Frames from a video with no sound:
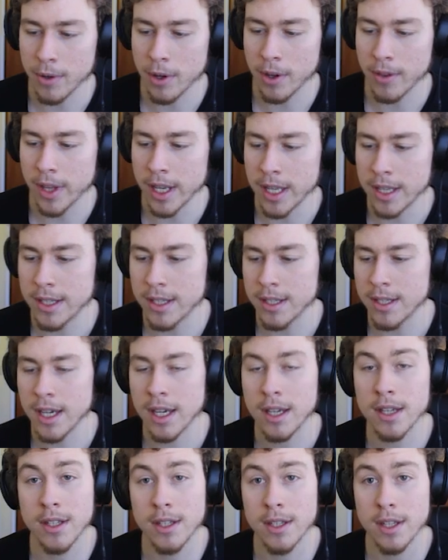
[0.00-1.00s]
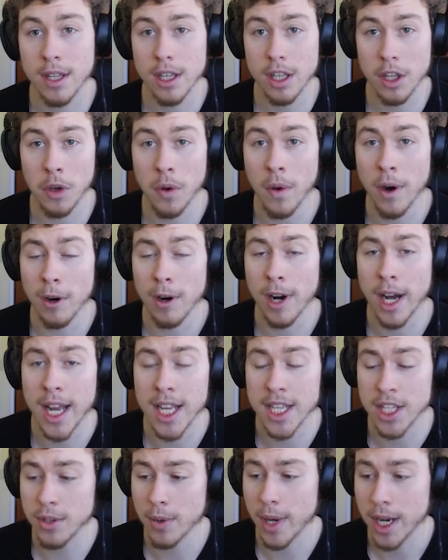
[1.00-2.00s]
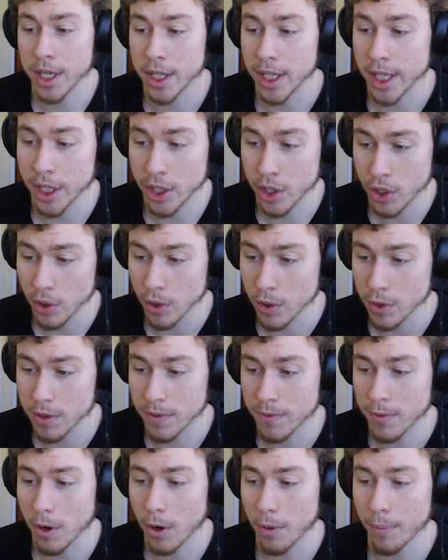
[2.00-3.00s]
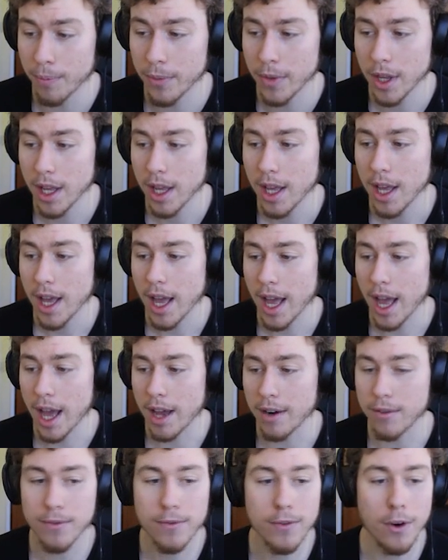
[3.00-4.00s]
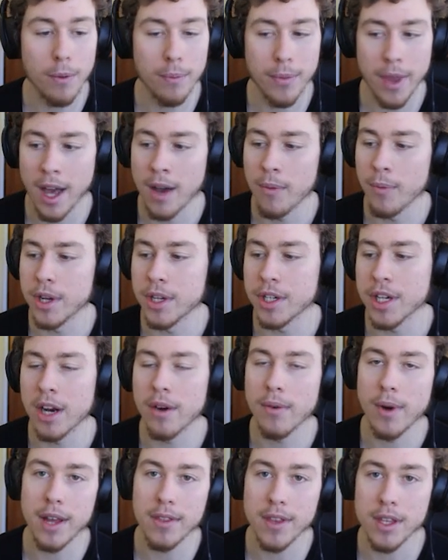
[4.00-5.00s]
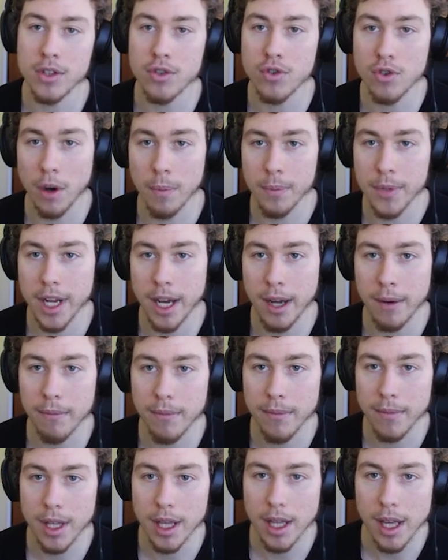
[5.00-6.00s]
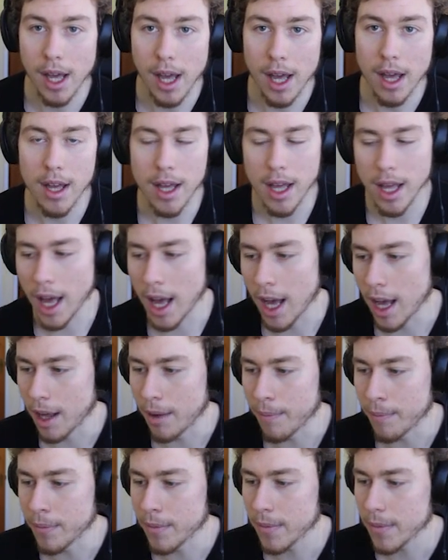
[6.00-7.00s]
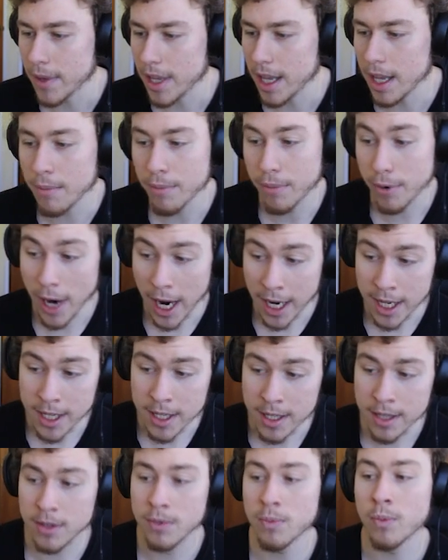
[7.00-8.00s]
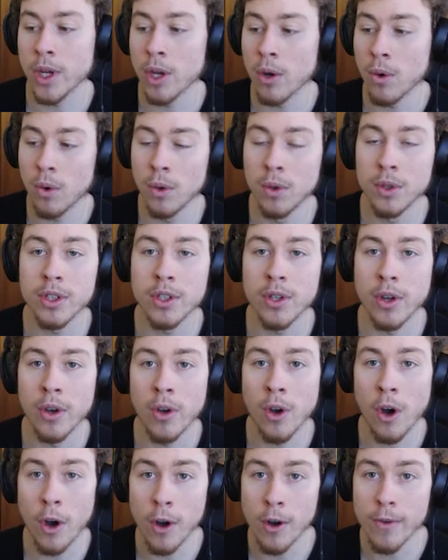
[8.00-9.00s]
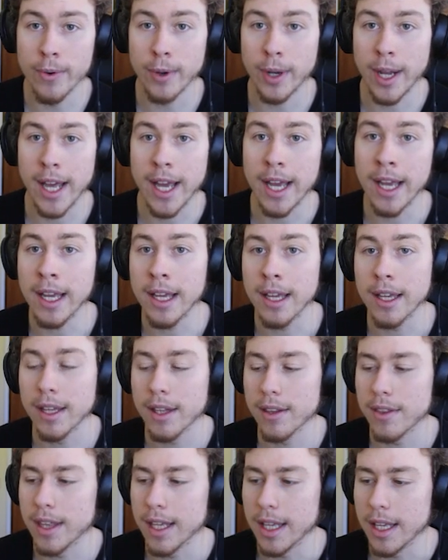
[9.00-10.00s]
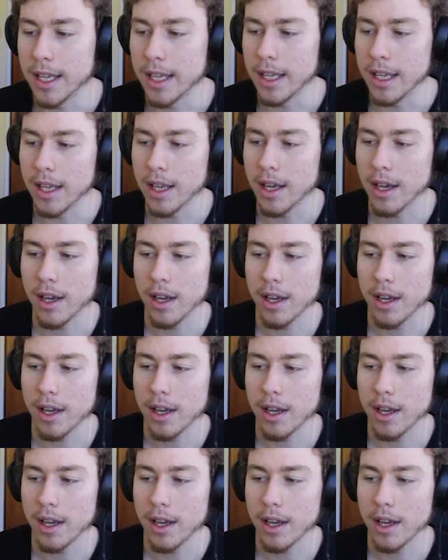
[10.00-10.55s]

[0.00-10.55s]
got these 6 URIs to actually choose from. And from that, we generate this drop-down. In practice, we also overlay the